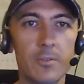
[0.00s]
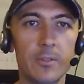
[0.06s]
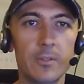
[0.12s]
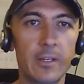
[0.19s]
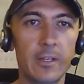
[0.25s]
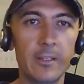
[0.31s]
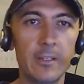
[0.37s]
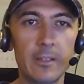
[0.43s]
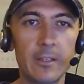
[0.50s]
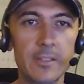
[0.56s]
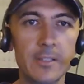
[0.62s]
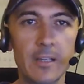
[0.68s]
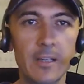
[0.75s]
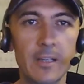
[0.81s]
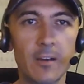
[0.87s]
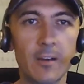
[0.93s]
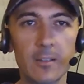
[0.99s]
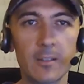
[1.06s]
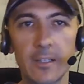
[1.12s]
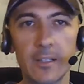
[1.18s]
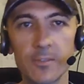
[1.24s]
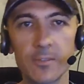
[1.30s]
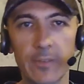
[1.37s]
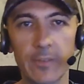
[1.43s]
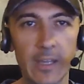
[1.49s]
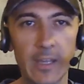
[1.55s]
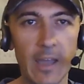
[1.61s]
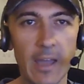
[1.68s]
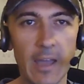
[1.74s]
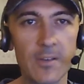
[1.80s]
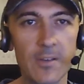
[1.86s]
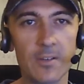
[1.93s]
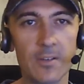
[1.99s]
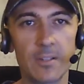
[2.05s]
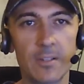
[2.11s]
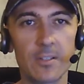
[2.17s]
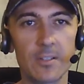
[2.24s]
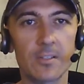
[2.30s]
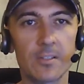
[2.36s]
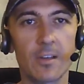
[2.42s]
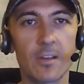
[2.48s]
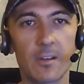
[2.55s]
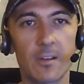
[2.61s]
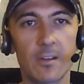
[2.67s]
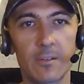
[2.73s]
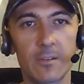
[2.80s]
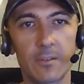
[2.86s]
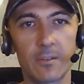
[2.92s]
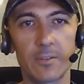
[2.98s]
You don't take holidays or vacation and just go